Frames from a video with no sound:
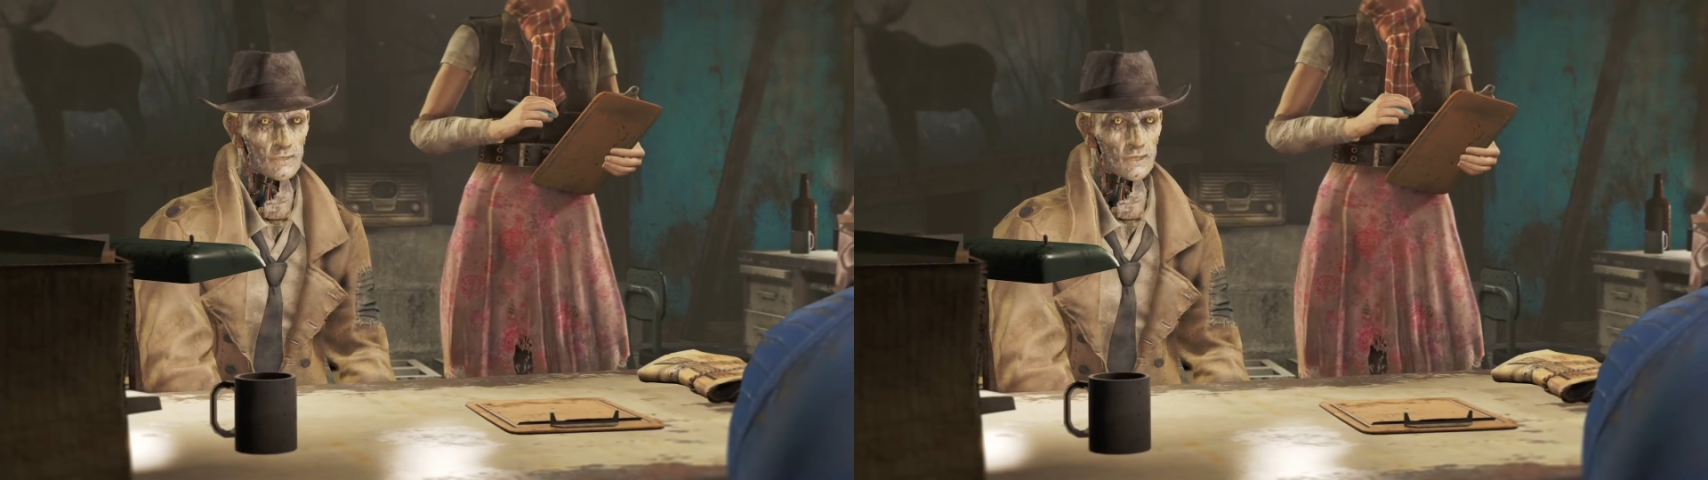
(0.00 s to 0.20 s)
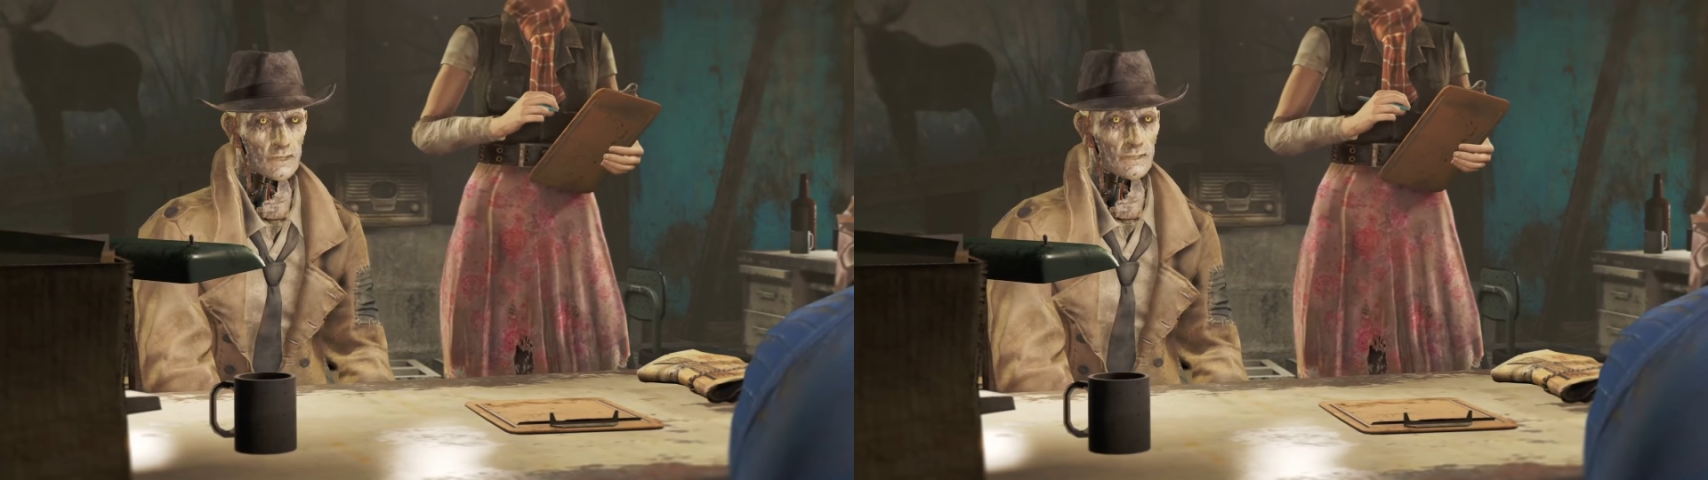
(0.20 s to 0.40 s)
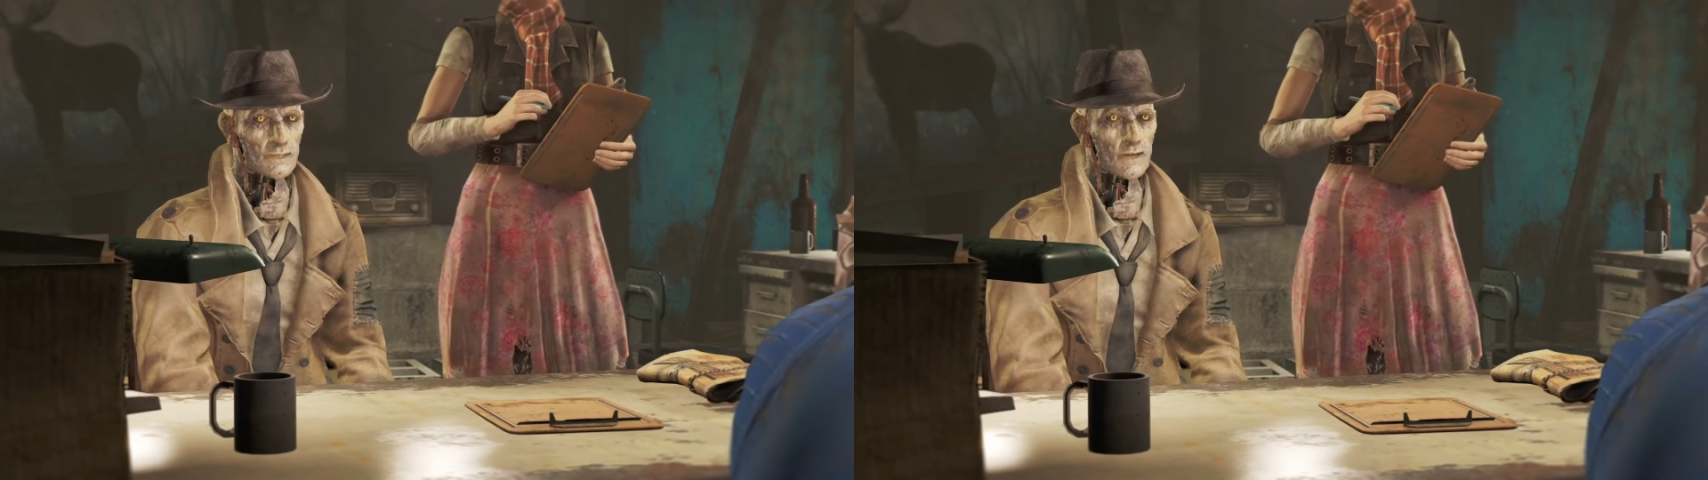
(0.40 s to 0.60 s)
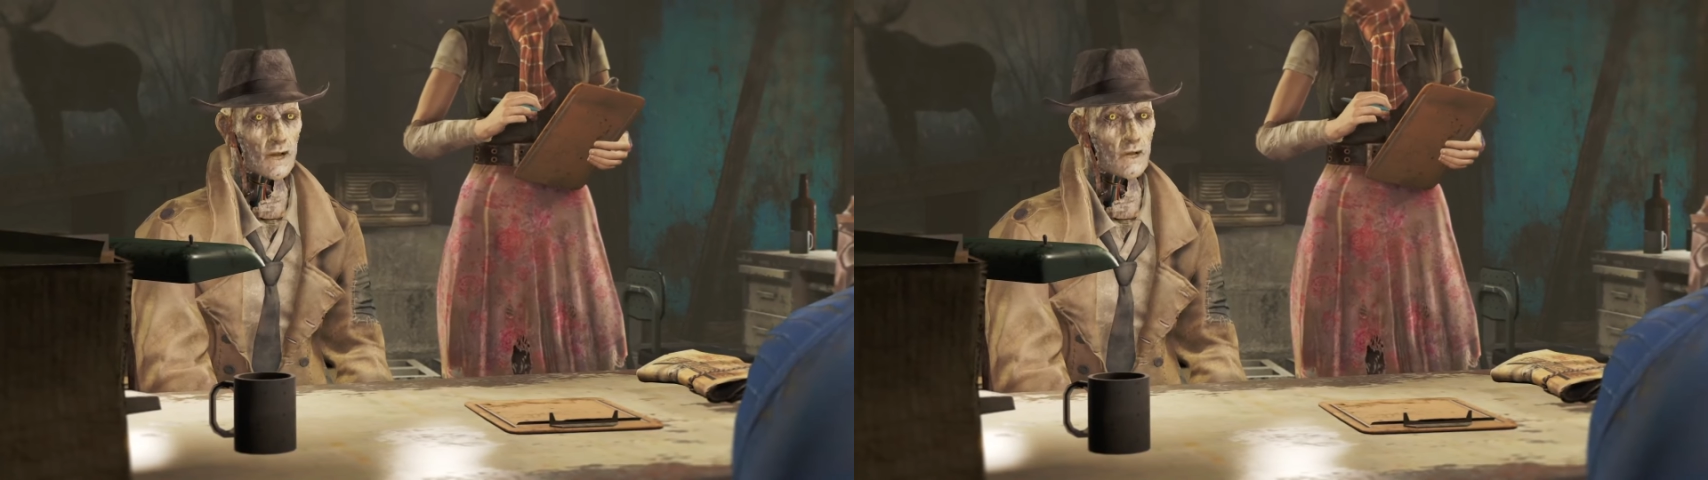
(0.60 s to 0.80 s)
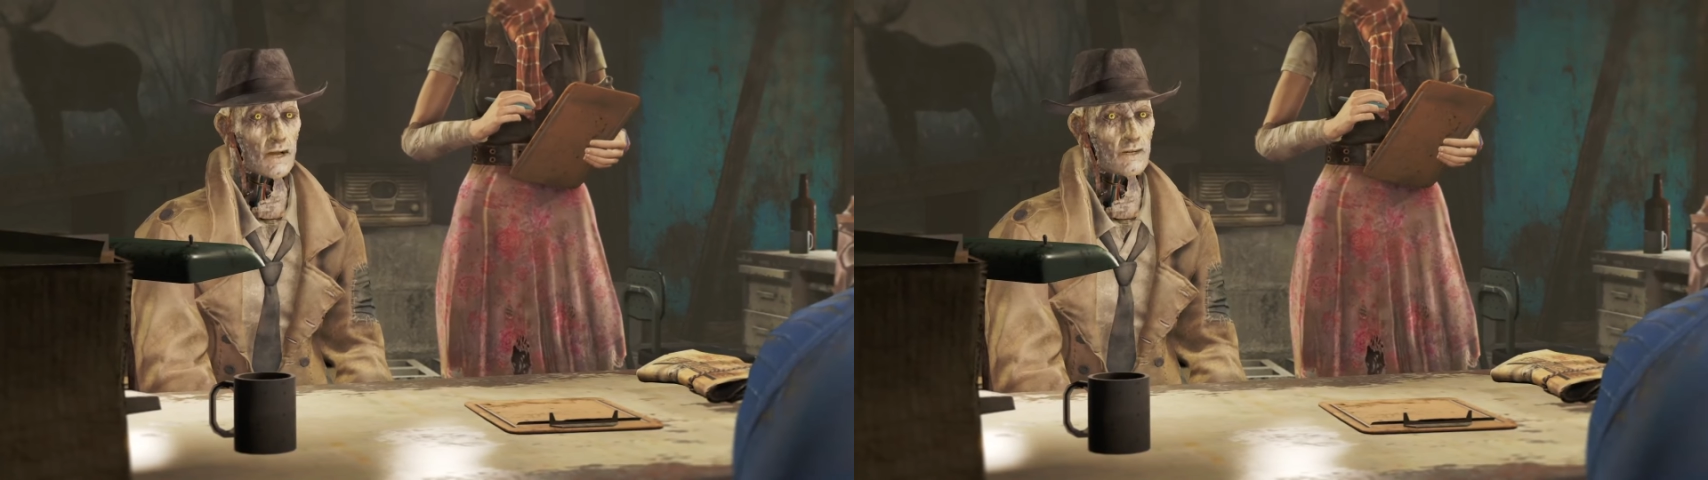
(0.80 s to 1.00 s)
This isn't a
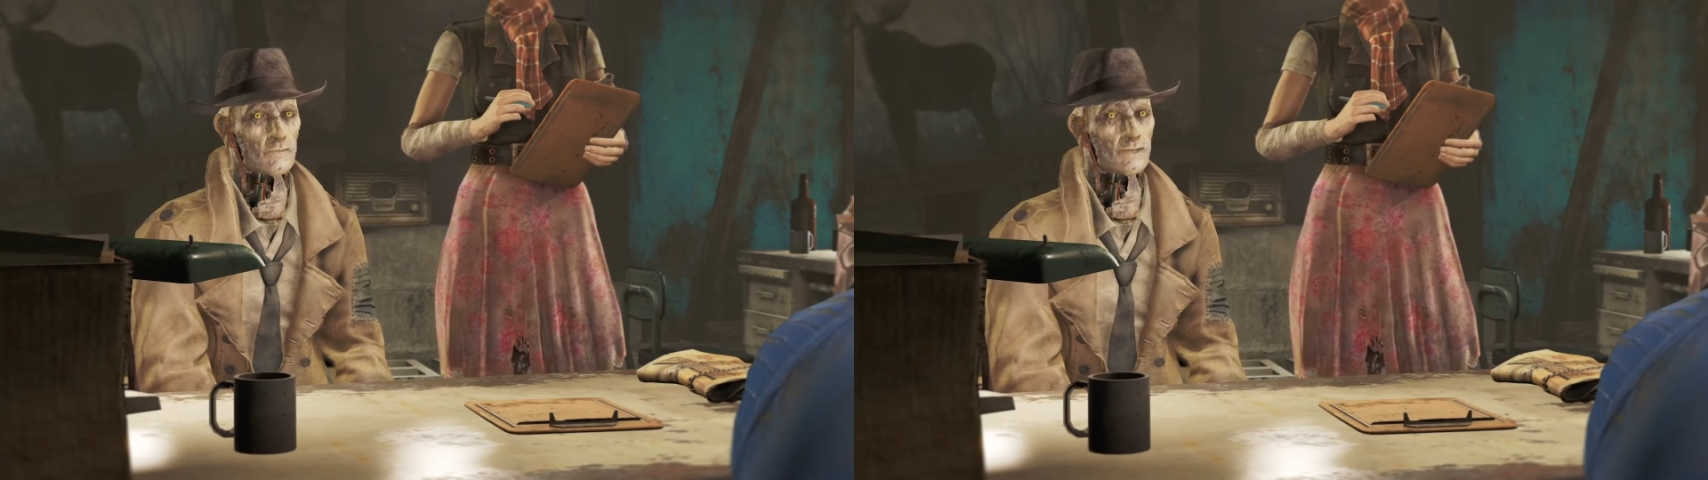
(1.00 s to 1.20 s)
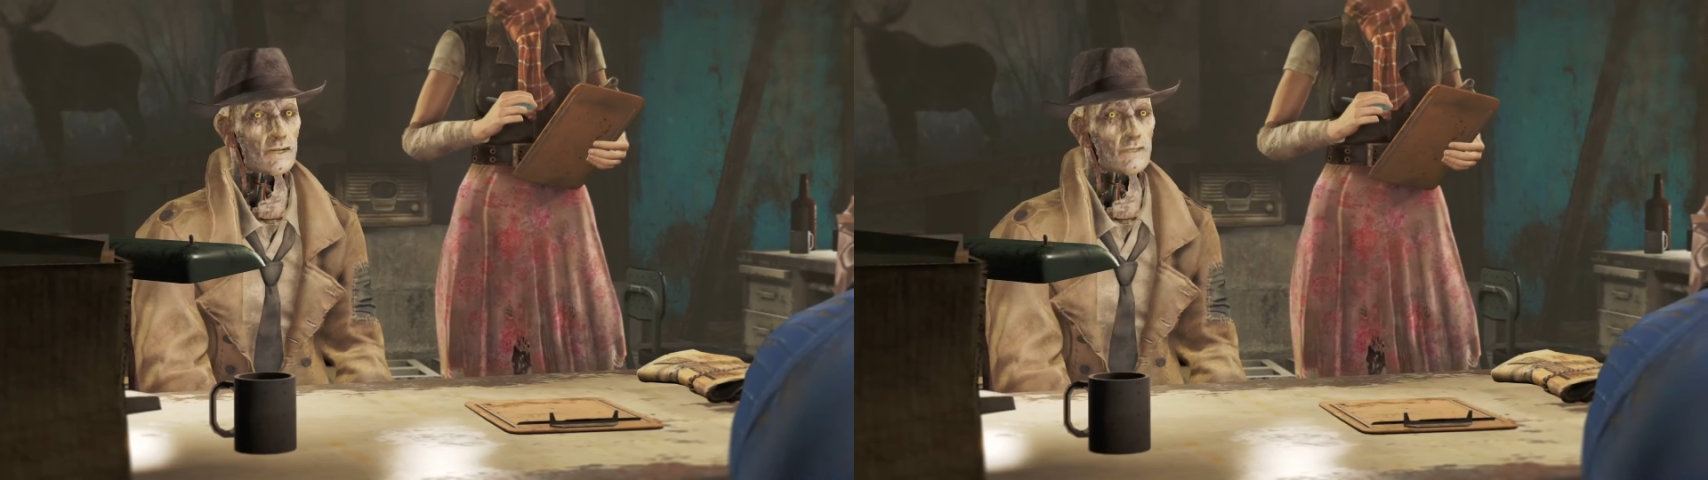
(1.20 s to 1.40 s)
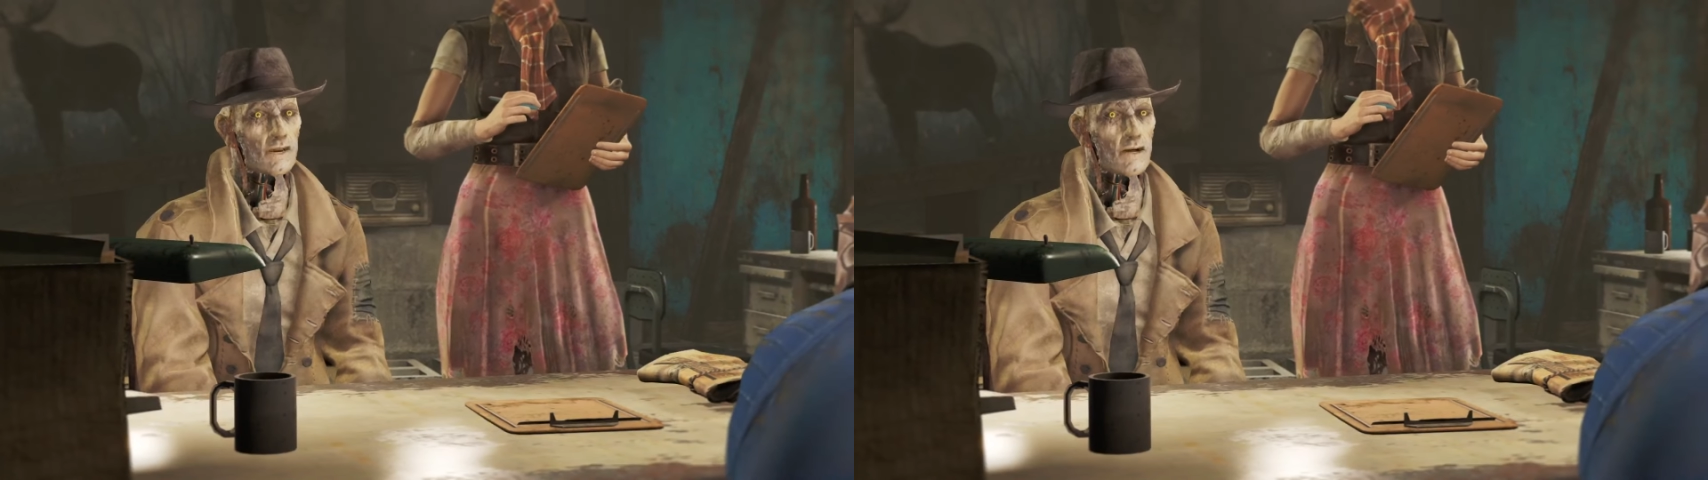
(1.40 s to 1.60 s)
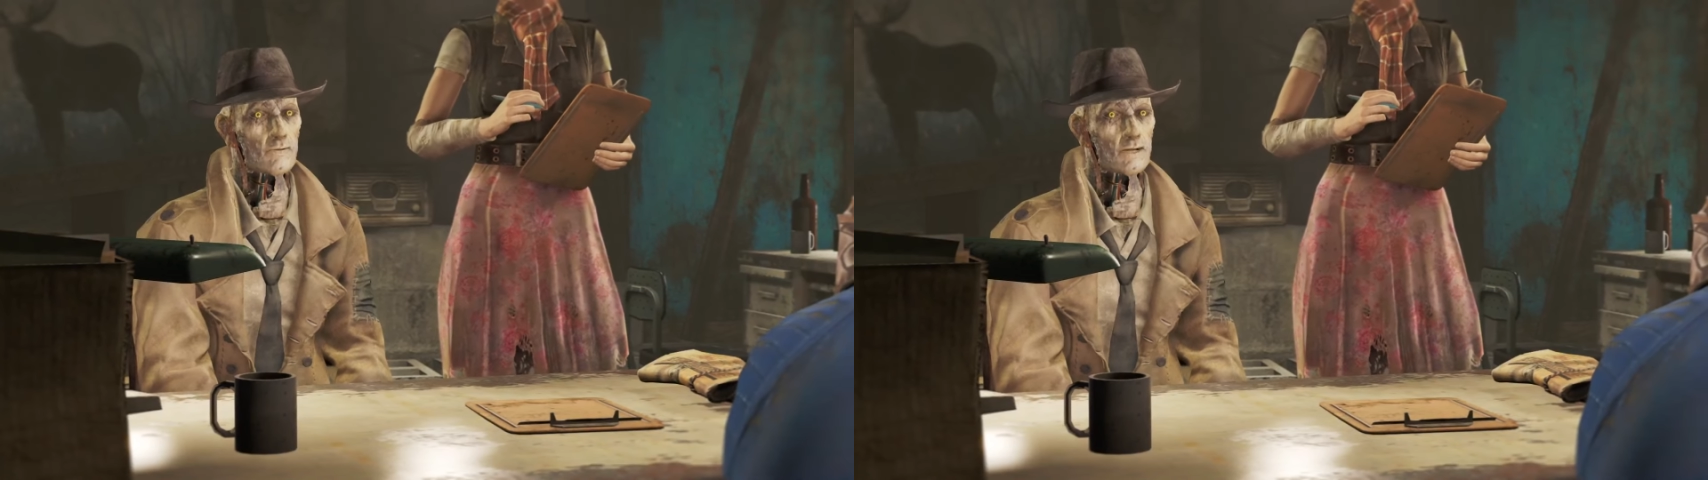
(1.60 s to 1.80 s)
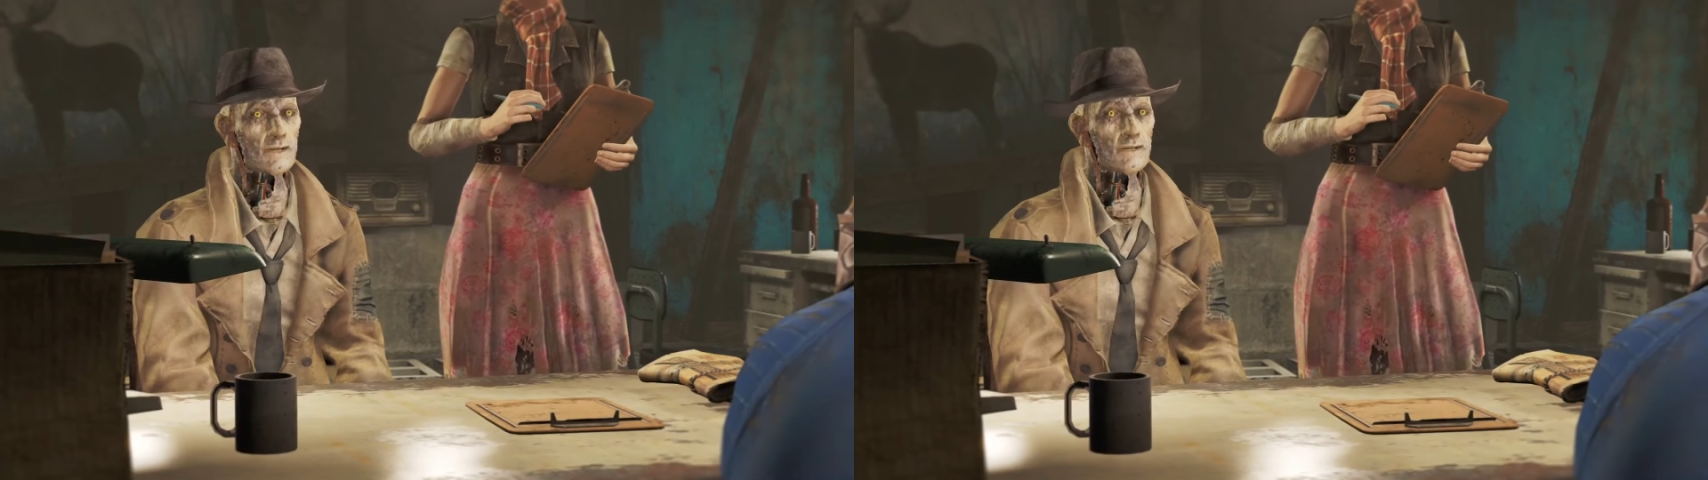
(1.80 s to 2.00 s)
random
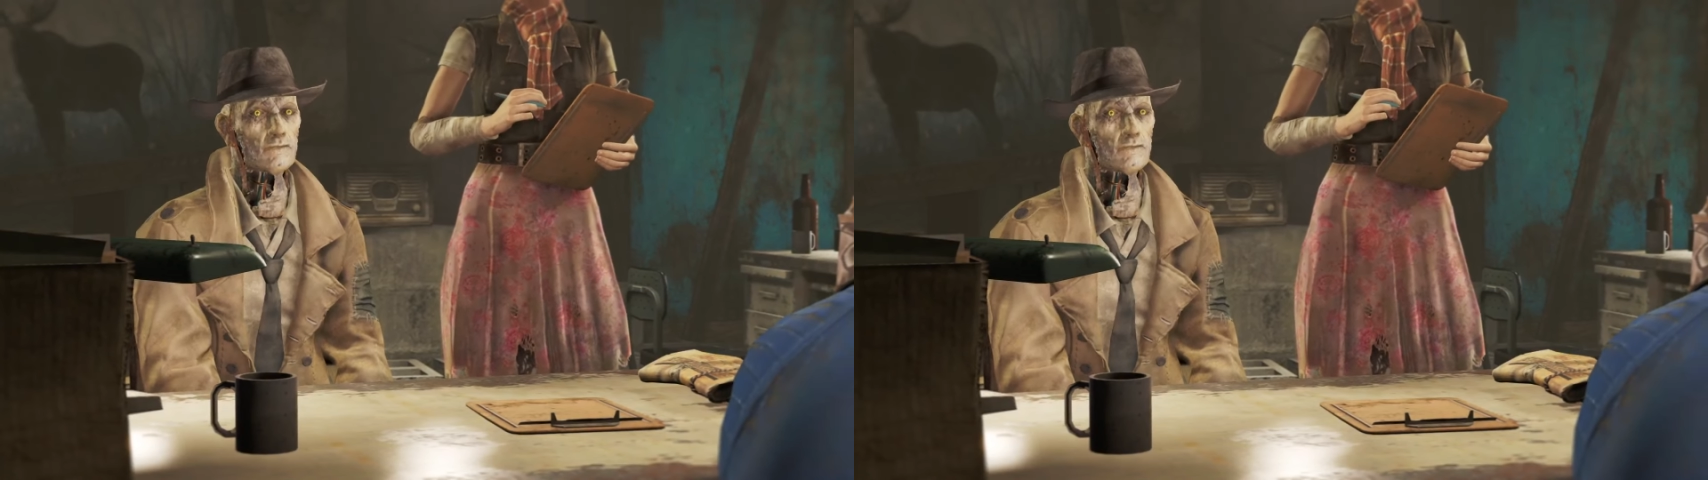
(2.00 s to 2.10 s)
kidnapping.